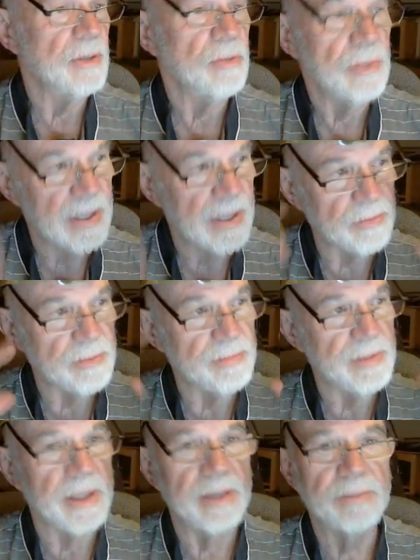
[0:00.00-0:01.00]
when I would
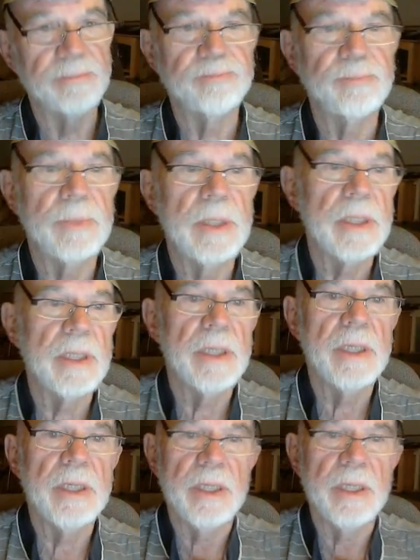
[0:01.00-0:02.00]
become
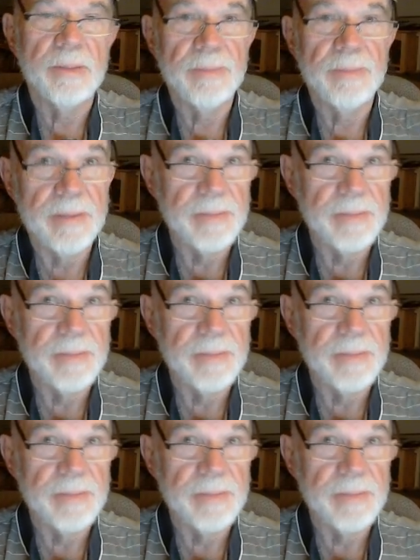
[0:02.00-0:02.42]
maybe